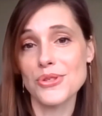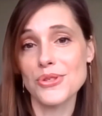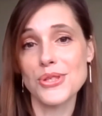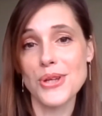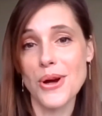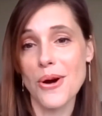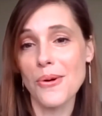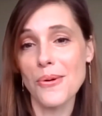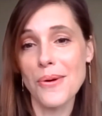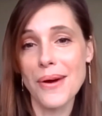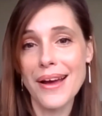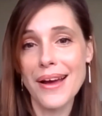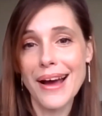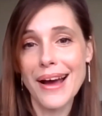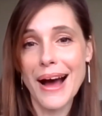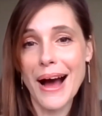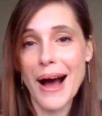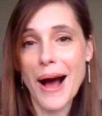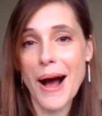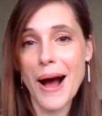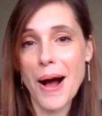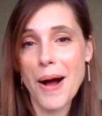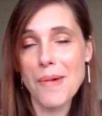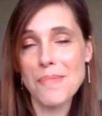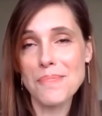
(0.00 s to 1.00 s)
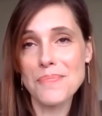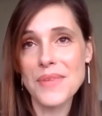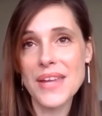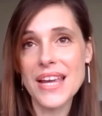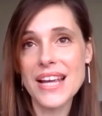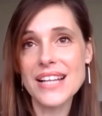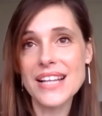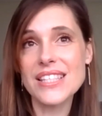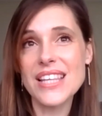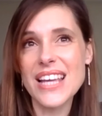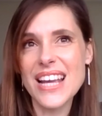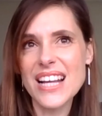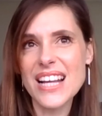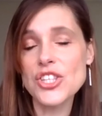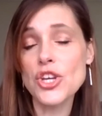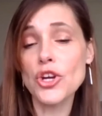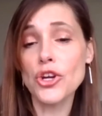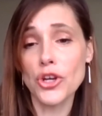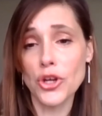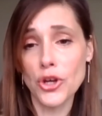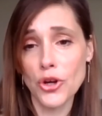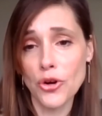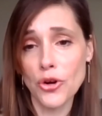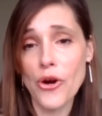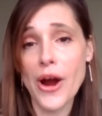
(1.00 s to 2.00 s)
So um, it's, it's
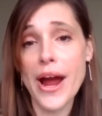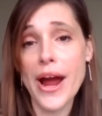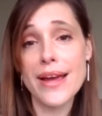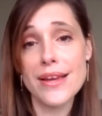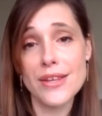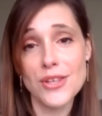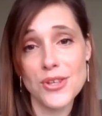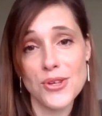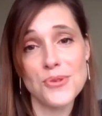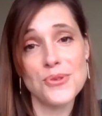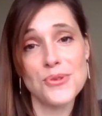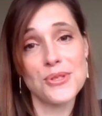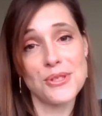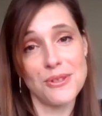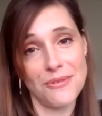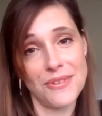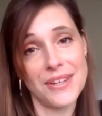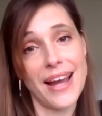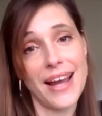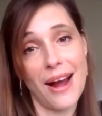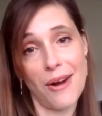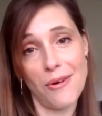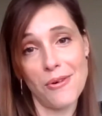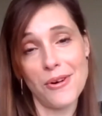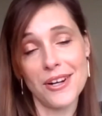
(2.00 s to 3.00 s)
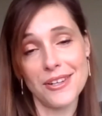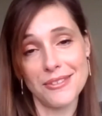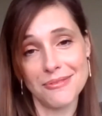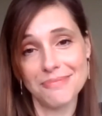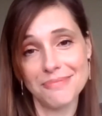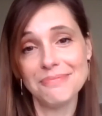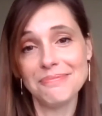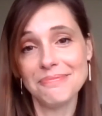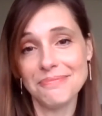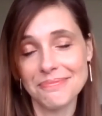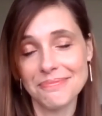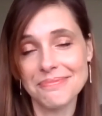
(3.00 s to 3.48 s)
a great use of an hour.